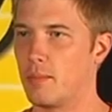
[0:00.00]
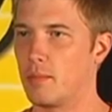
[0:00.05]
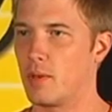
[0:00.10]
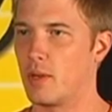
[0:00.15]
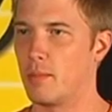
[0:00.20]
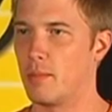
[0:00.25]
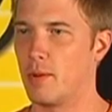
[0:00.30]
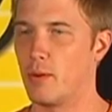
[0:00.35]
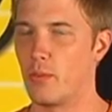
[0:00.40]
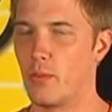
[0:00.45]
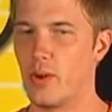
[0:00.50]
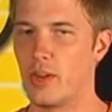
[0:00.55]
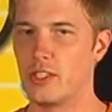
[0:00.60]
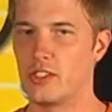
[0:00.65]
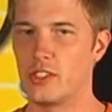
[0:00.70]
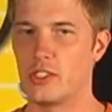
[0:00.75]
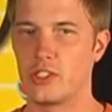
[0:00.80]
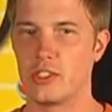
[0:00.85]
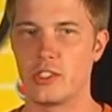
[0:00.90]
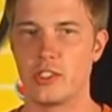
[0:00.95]
gonna be
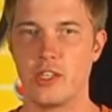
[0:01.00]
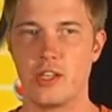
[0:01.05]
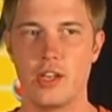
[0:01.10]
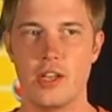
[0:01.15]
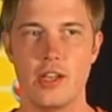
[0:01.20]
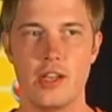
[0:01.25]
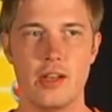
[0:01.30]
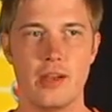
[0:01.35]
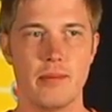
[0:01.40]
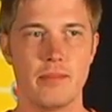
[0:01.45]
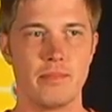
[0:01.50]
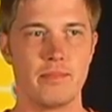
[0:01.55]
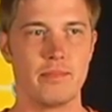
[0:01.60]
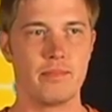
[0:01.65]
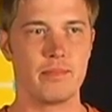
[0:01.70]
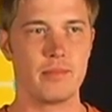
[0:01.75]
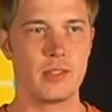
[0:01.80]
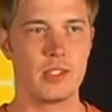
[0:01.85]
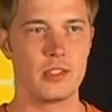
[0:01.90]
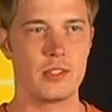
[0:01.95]
rich.
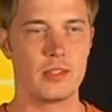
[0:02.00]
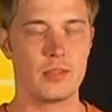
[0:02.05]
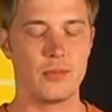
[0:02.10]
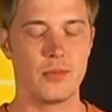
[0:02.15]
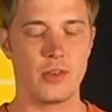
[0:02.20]
It's